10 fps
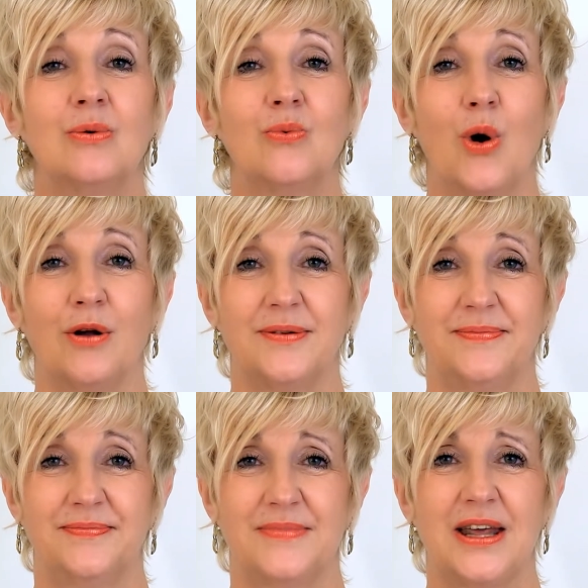1.
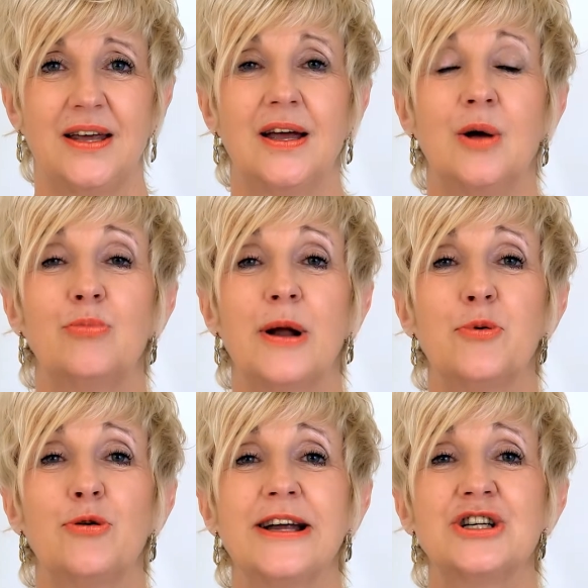
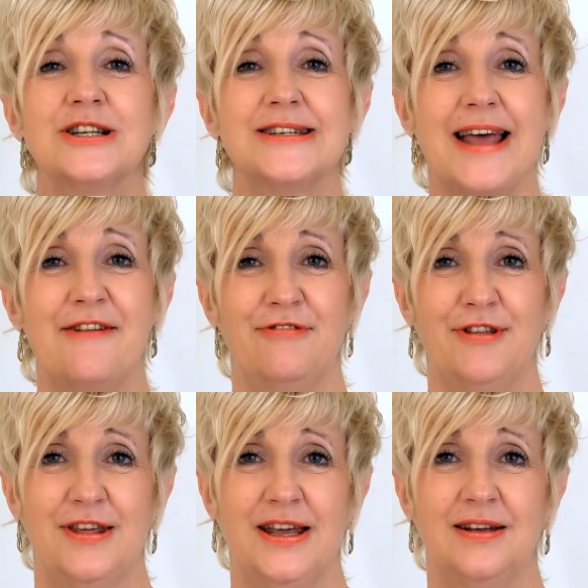Preparation is
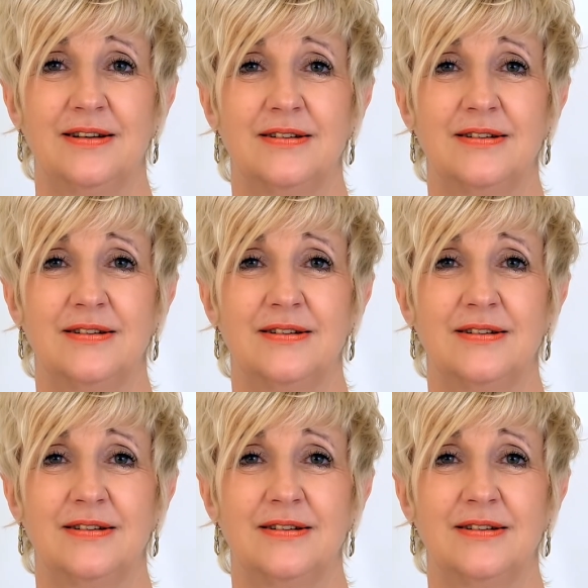everything.